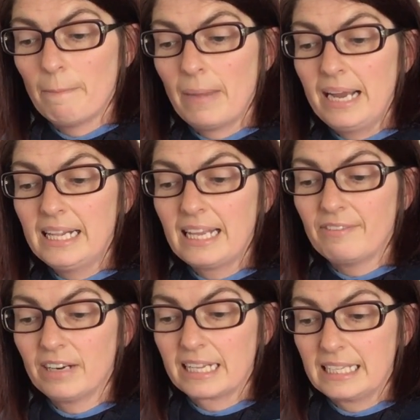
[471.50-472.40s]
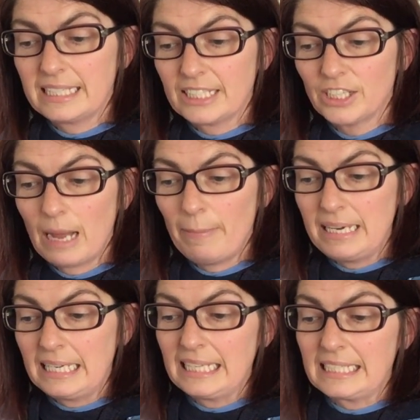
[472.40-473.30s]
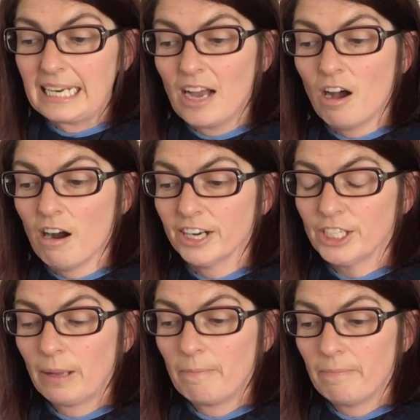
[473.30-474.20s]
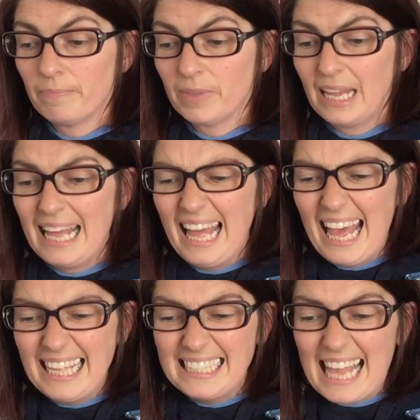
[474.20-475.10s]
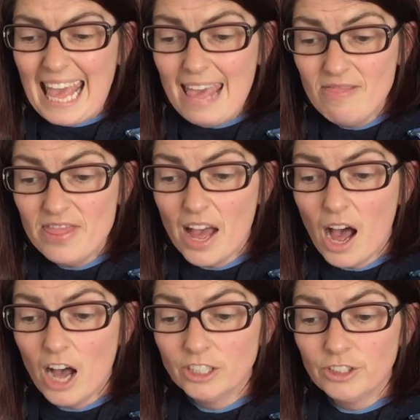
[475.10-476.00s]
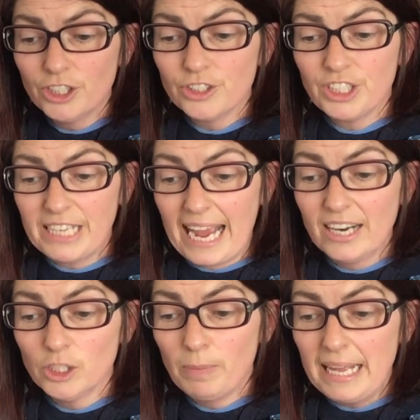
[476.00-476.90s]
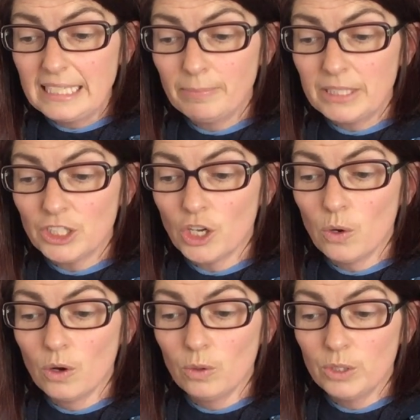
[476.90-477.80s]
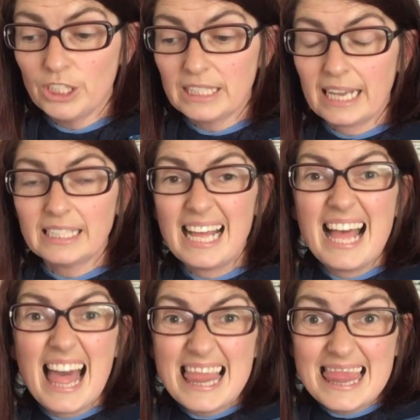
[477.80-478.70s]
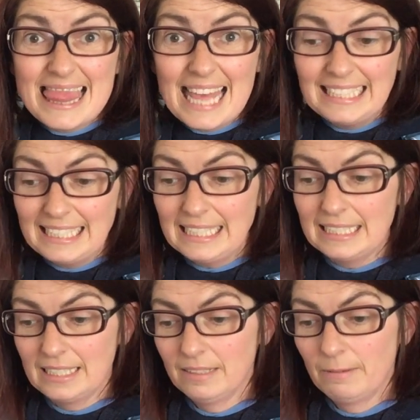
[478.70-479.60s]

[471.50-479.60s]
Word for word: my clever little sister had been listening hard. It's in under stairs, place, Mrs. Coco, she said. Listen.